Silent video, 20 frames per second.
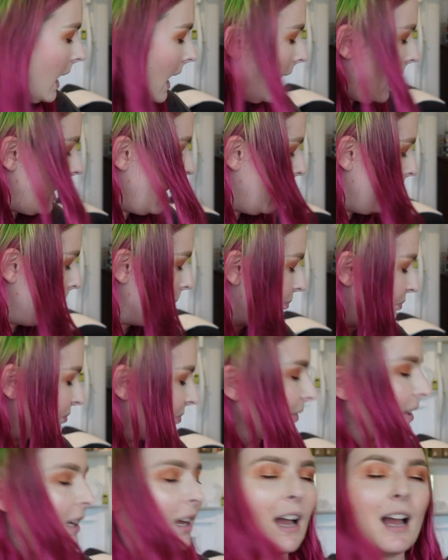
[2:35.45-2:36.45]
Um,
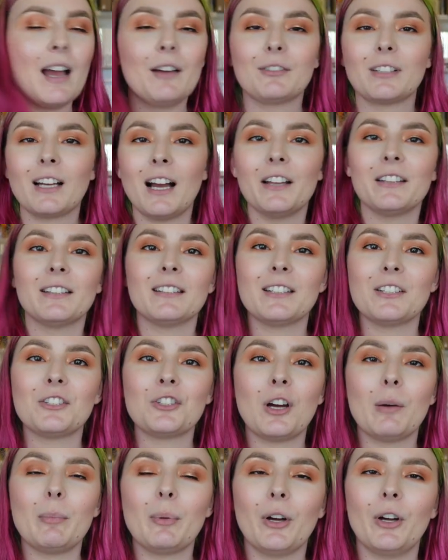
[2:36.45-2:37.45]
I've cut the
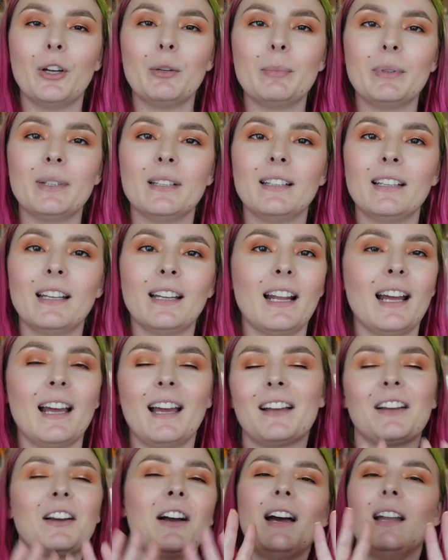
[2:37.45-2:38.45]
top open and I
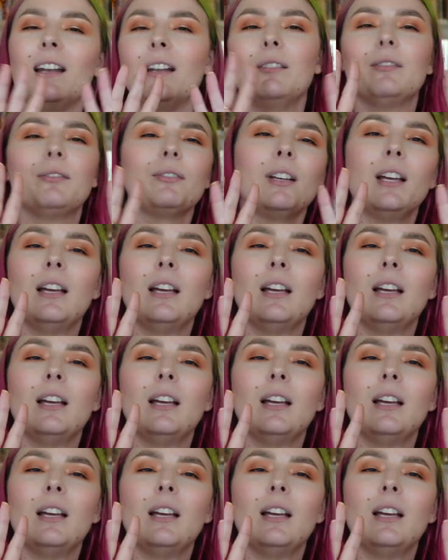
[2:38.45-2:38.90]
kind of